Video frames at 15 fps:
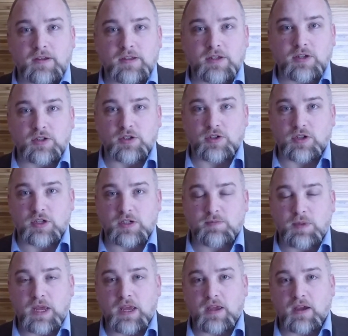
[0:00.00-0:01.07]
to
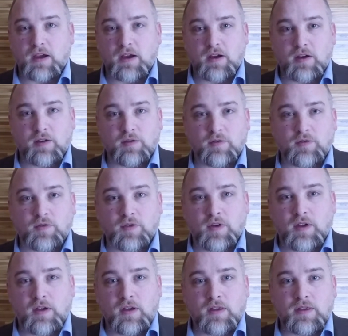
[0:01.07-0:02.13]
speak of
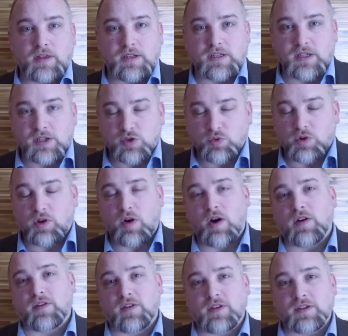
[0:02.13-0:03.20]
the
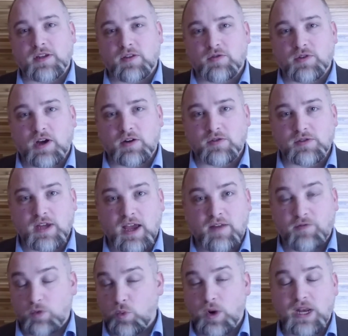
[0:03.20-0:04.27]
disregard that these other doctors had
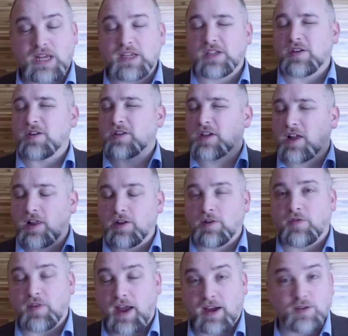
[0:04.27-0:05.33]
for what he saw as clear
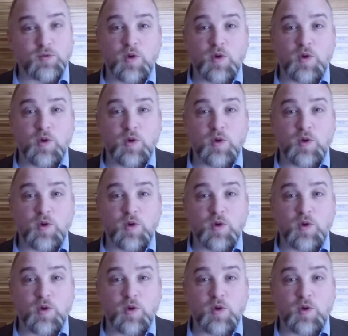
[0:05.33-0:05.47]
facts,